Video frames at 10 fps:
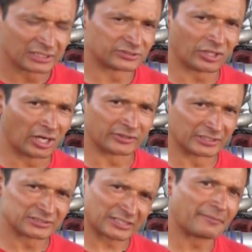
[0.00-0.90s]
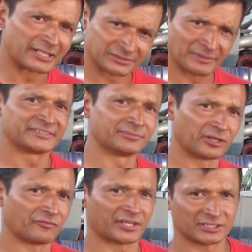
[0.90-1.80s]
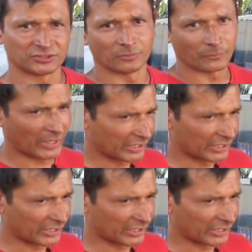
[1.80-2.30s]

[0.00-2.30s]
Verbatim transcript: is not. This is a very expensive modification.